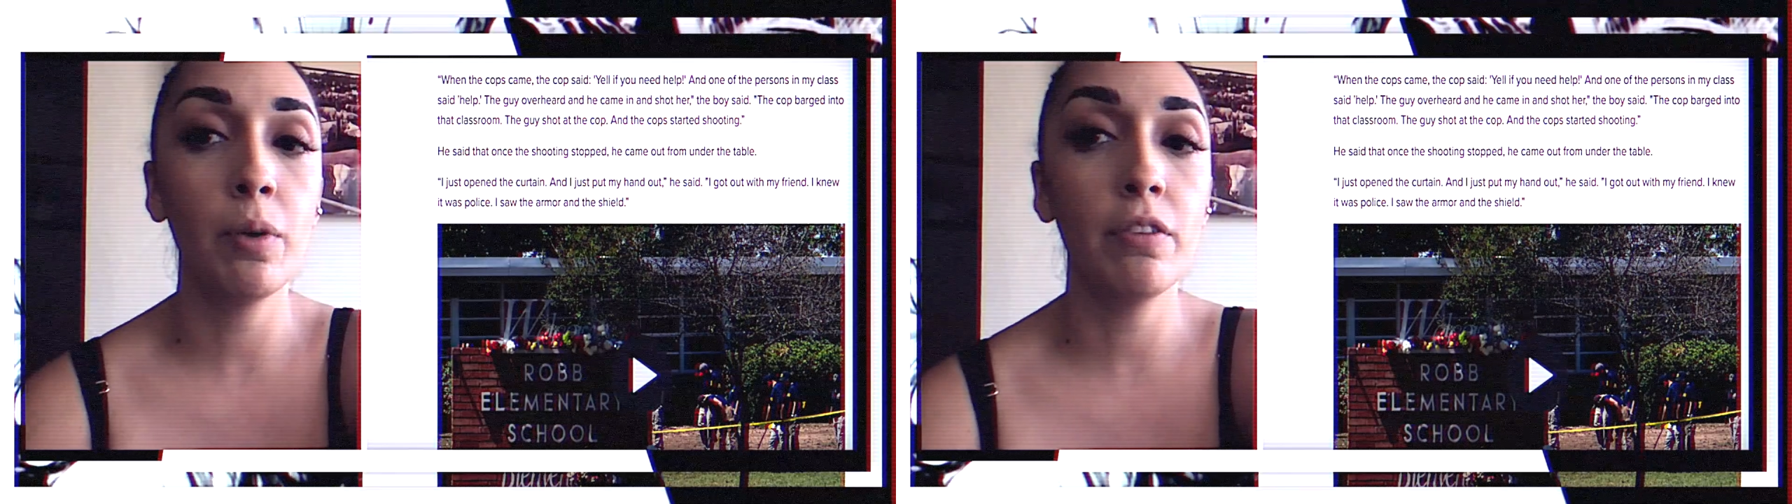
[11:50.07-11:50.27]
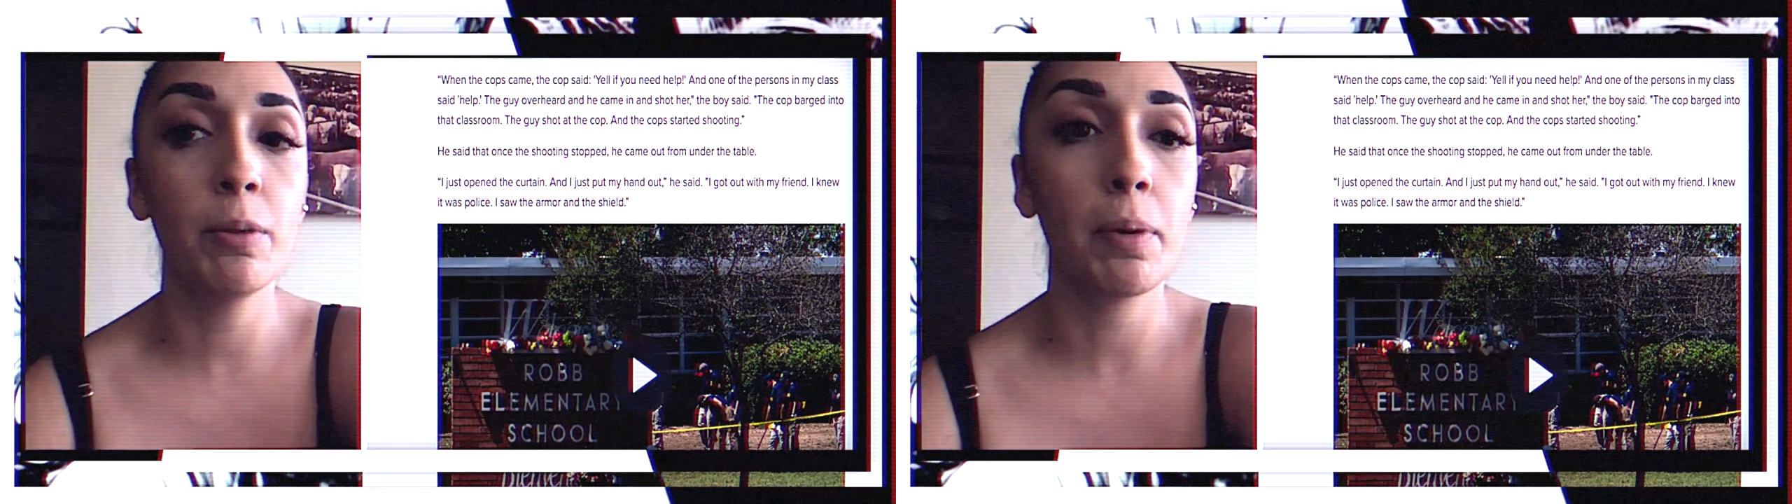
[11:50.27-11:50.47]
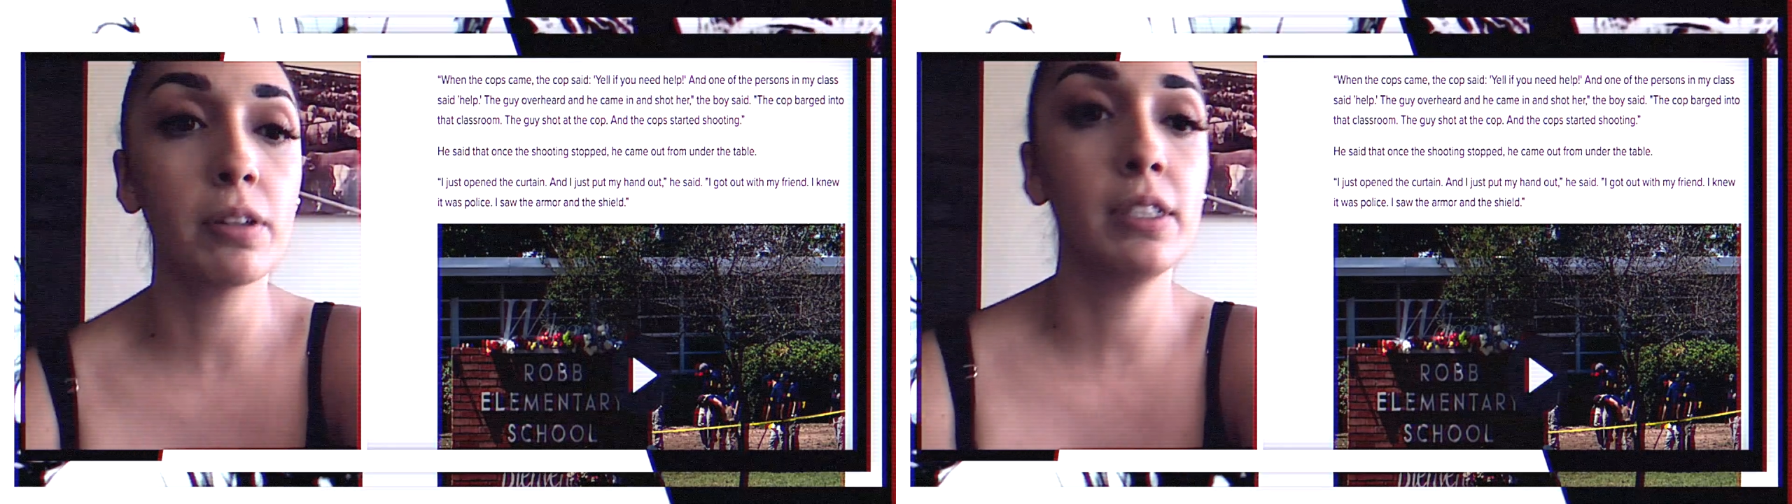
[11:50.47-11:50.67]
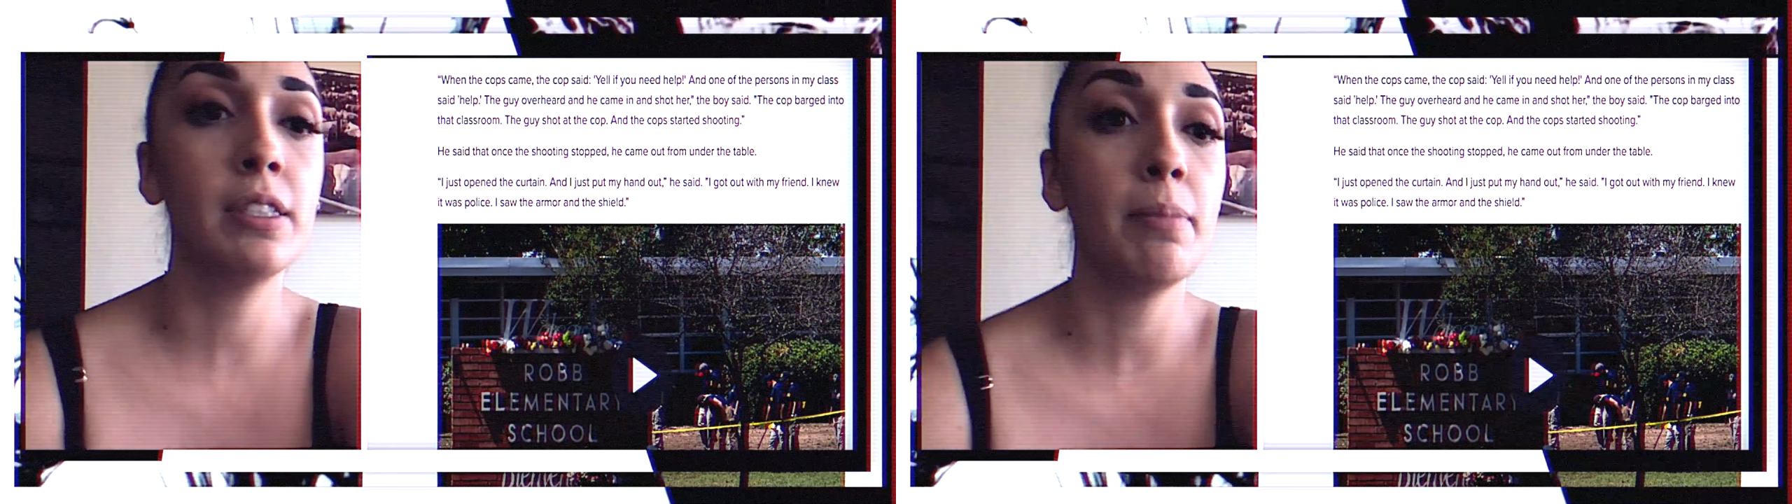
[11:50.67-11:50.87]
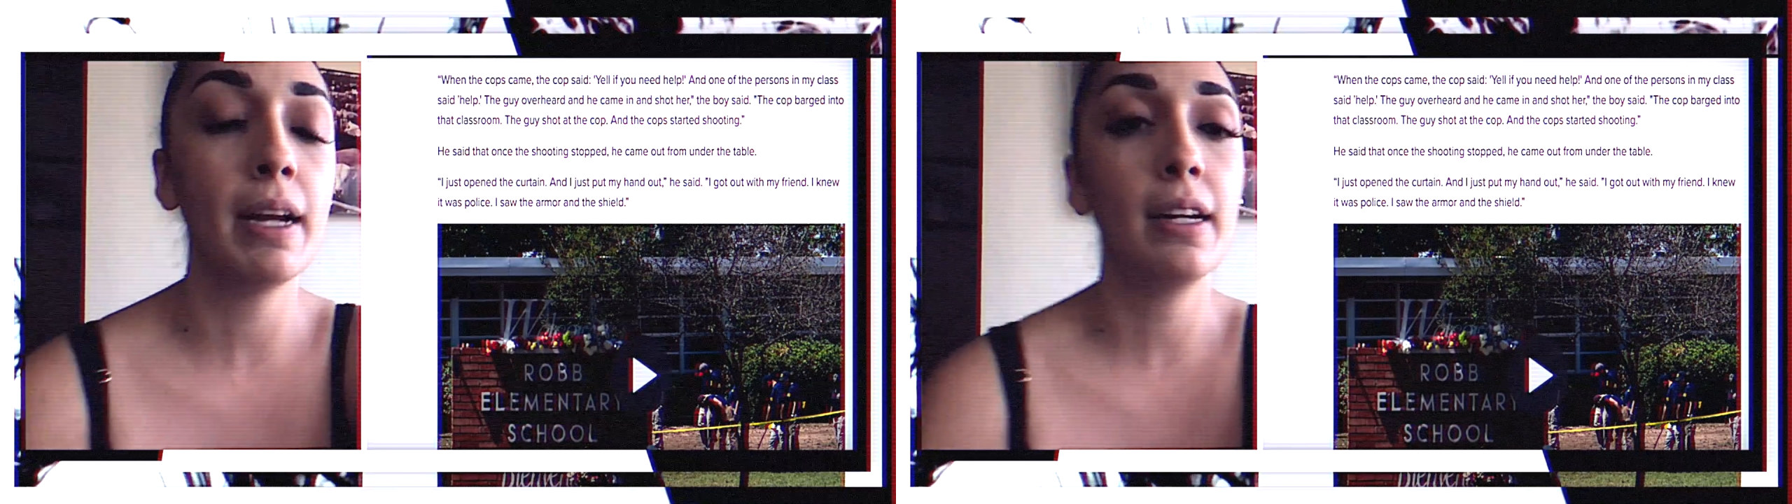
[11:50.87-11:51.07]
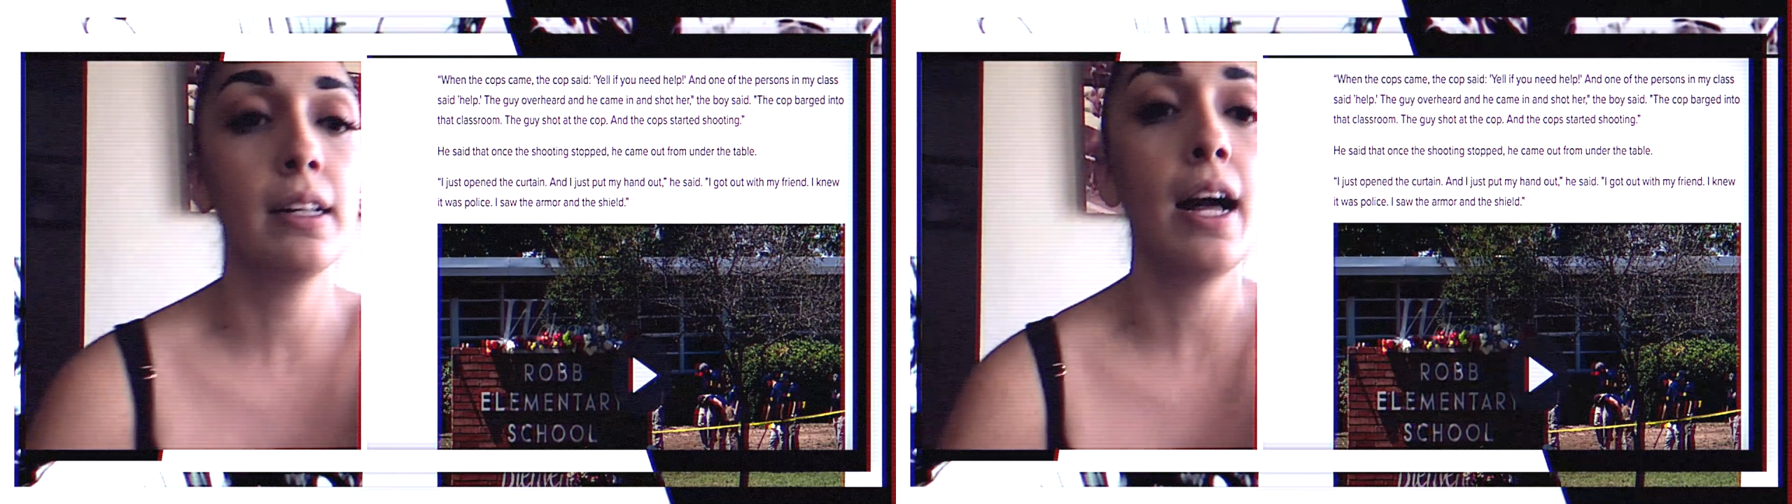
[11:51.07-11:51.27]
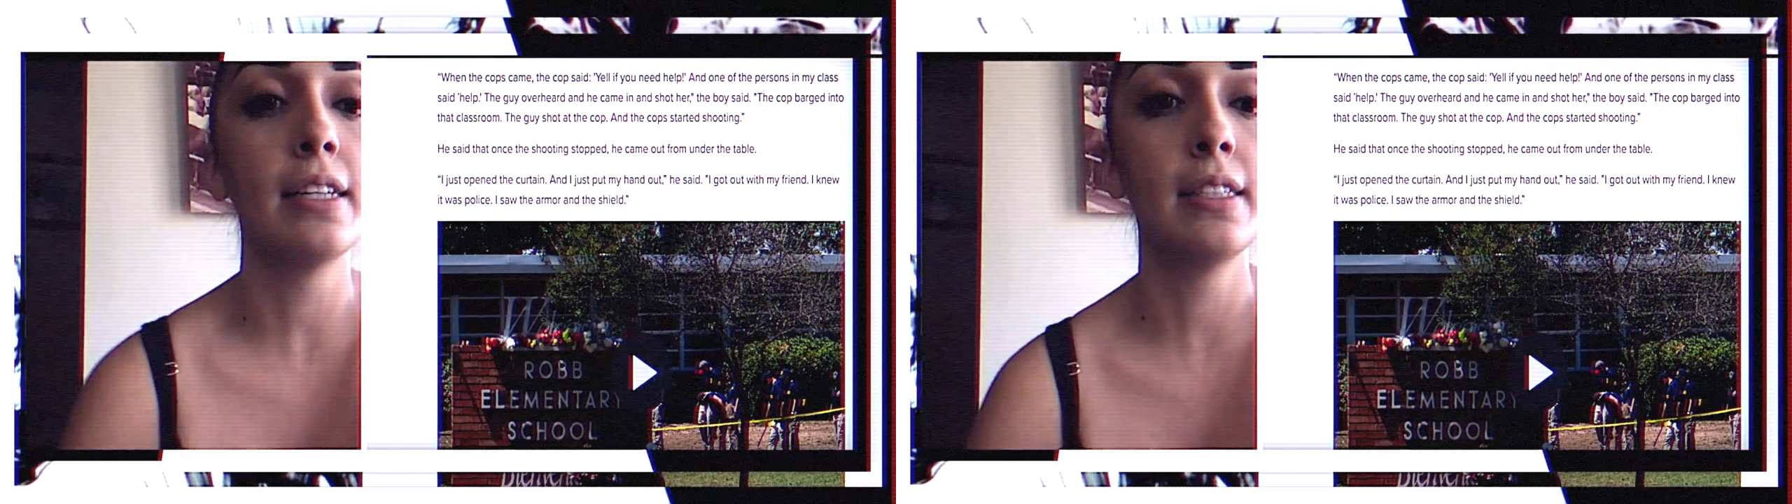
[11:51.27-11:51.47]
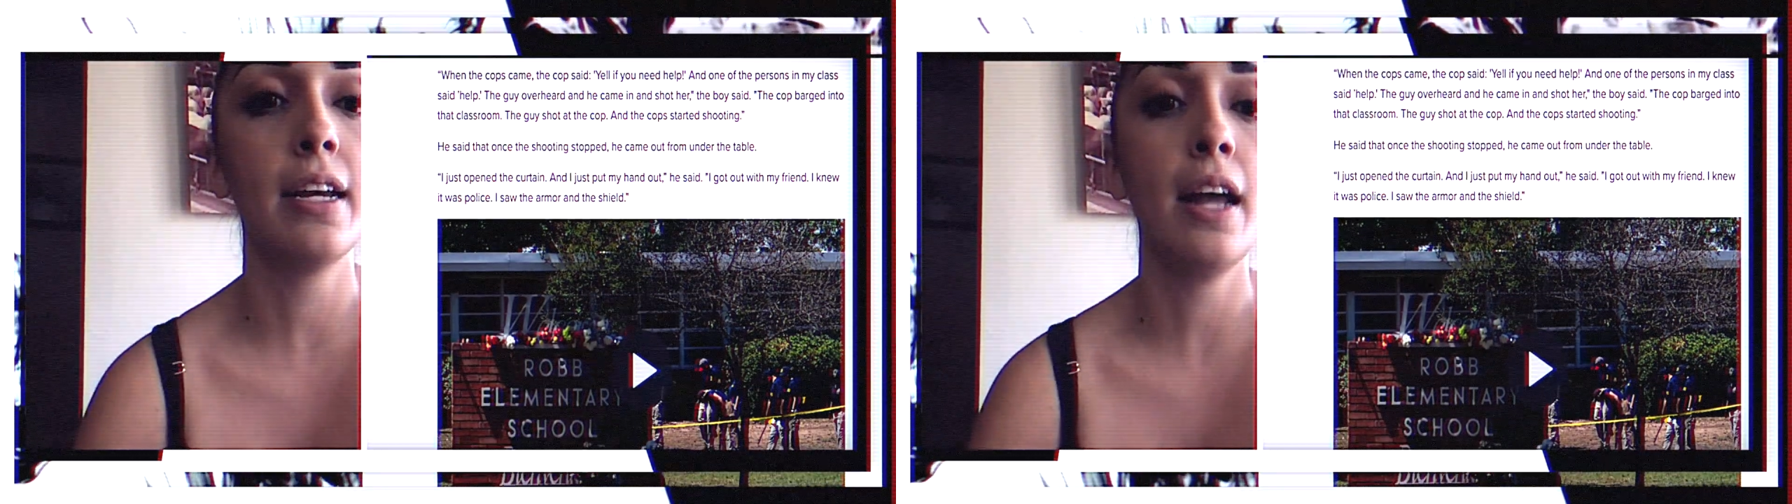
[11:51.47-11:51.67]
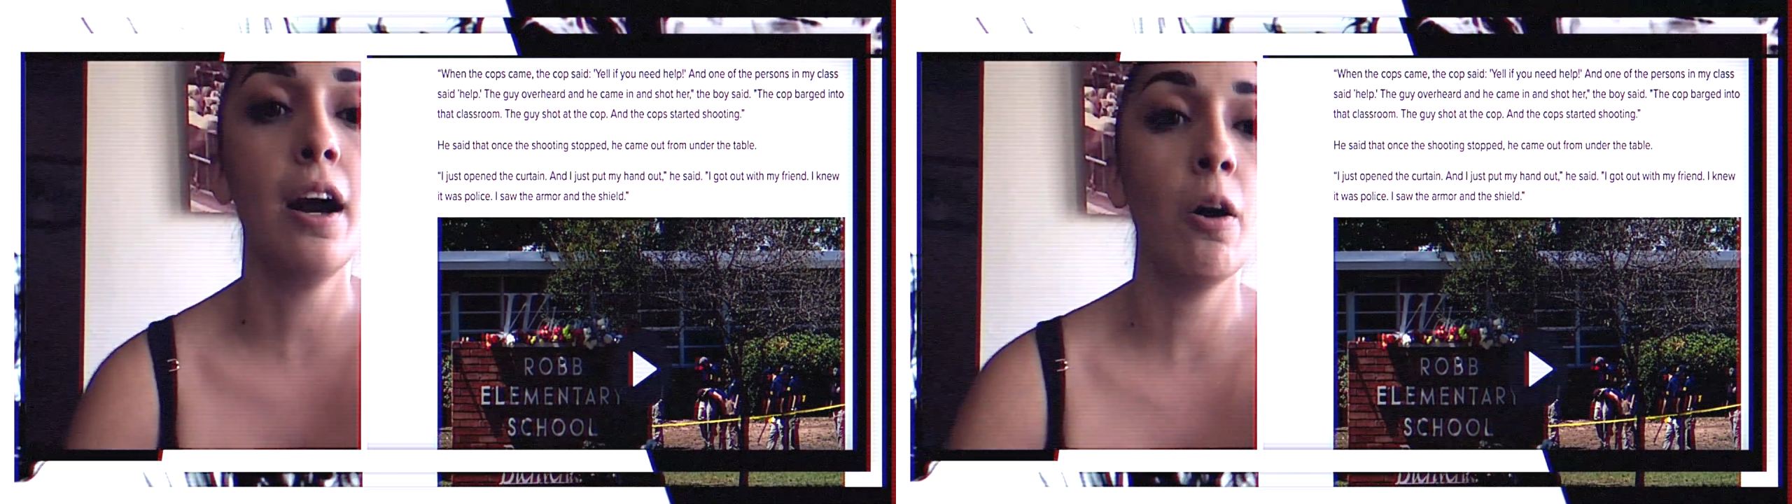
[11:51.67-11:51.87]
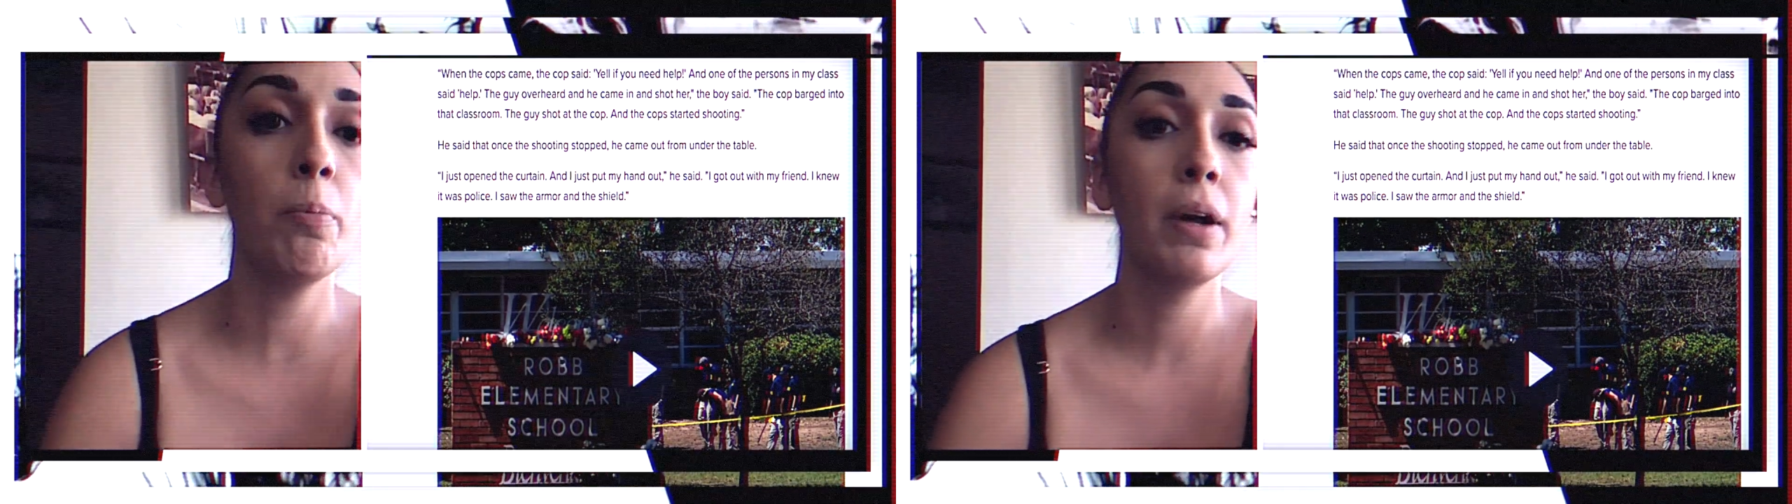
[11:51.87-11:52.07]
one of the persons in my class said,
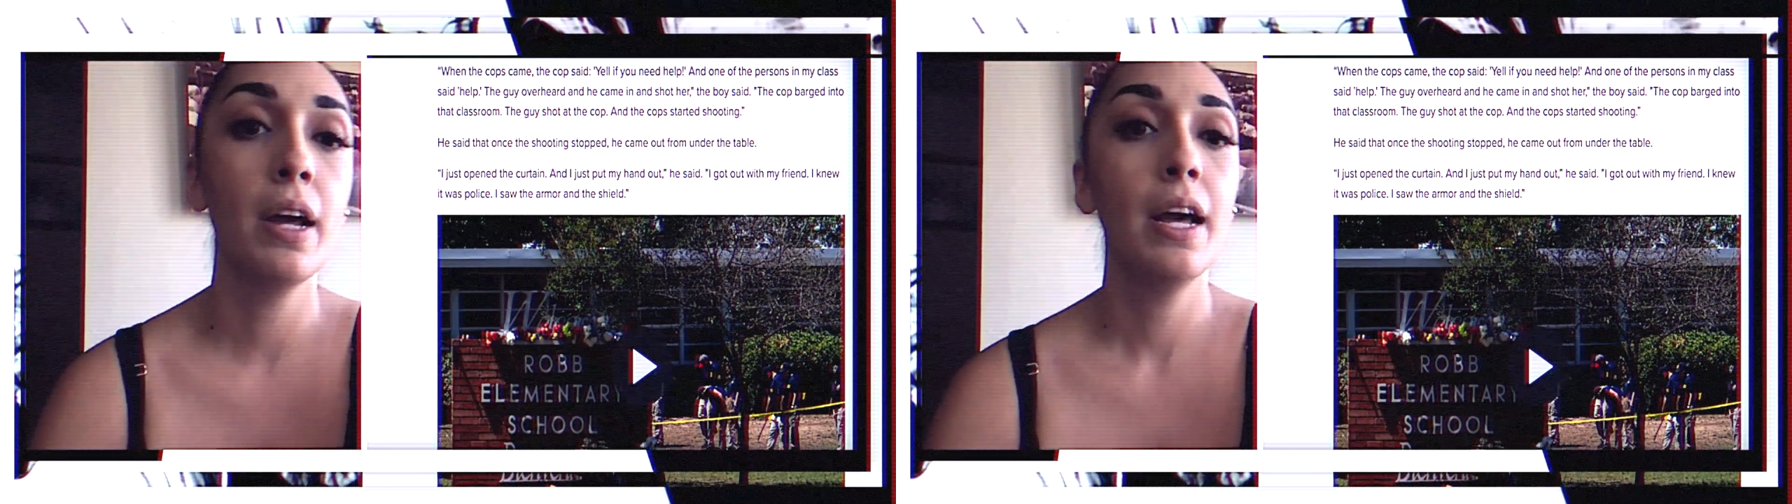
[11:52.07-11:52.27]
"Help."